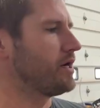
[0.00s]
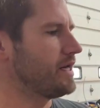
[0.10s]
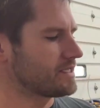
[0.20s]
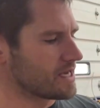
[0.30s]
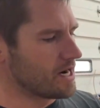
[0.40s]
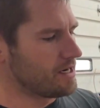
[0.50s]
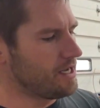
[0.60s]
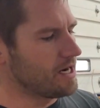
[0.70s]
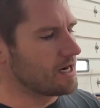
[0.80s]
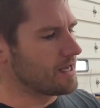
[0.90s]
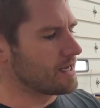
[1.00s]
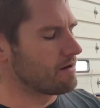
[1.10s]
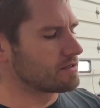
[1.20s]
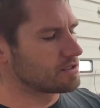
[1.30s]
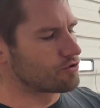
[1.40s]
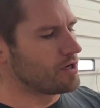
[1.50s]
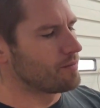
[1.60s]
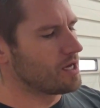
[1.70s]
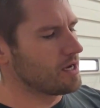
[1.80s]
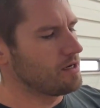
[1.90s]
it is kind of neat. I like how it's
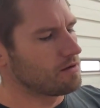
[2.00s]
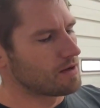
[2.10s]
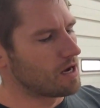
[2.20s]
streamlined,